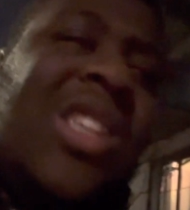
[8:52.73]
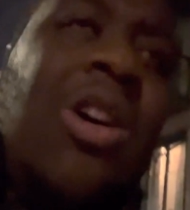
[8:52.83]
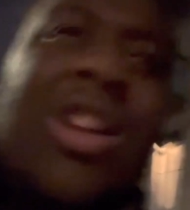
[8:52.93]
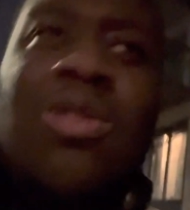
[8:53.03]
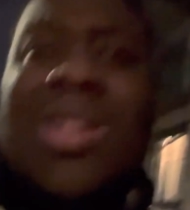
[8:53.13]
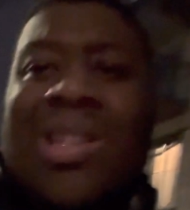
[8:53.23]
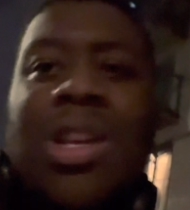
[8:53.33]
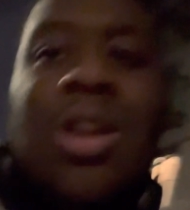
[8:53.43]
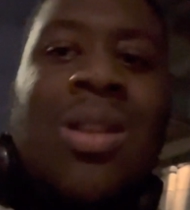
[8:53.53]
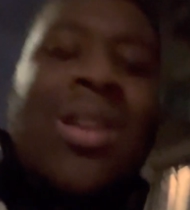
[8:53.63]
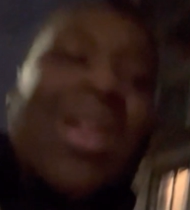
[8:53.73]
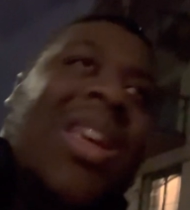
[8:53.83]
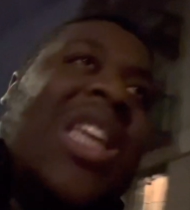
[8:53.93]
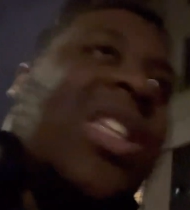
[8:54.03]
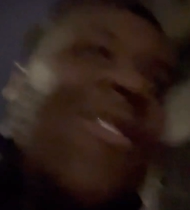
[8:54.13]
I do need to learn
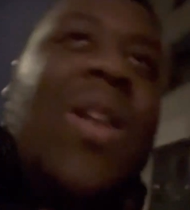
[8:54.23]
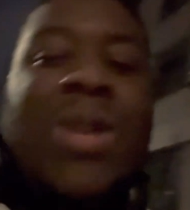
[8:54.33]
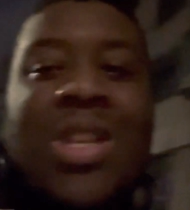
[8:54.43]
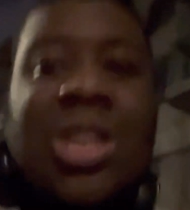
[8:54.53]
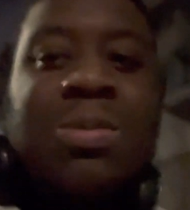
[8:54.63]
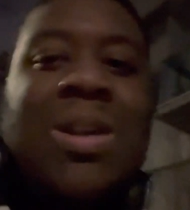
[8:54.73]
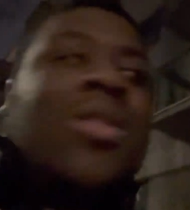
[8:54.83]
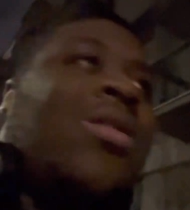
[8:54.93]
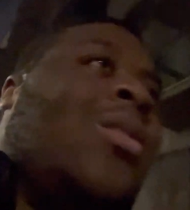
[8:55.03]
is developing the discipline.